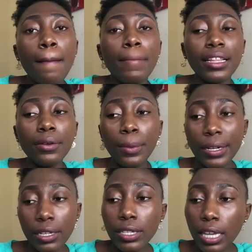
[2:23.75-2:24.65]
But then when
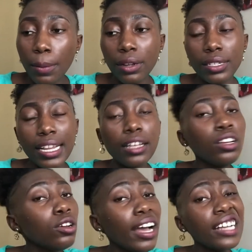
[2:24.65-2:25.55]
my results came out, I was like,
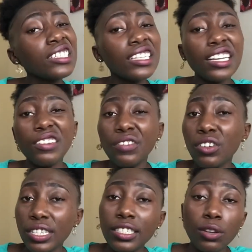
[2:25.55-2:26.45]
you know, I actually can
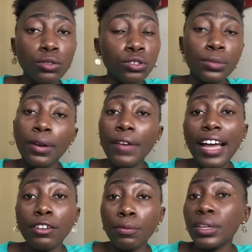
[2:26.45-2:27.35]
follow this childhood dream I've
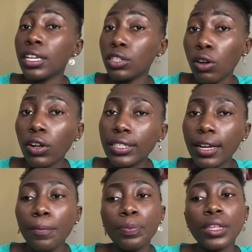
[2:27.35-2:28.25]
had of being a
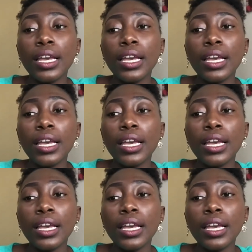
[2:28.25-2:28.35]
doctor.